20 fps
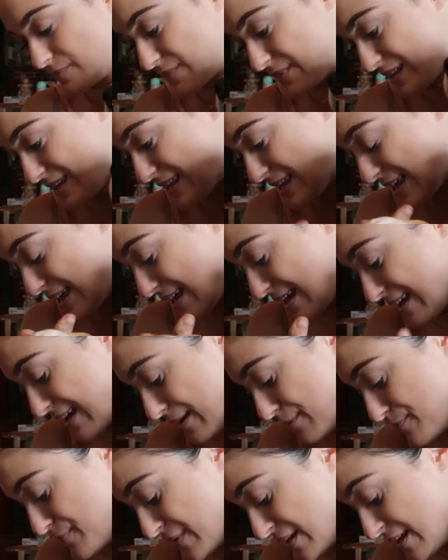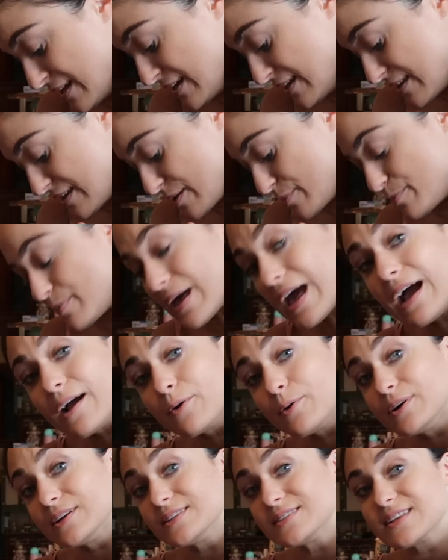Okay. The
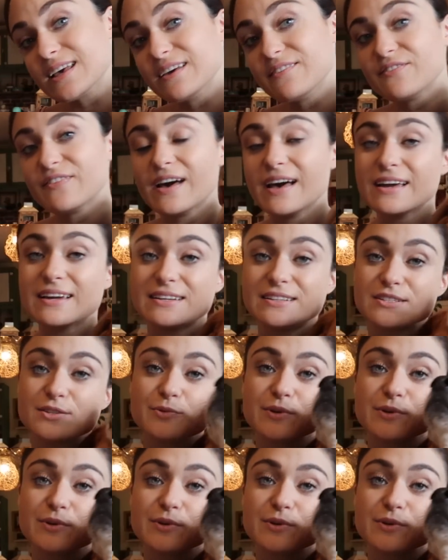back ones I find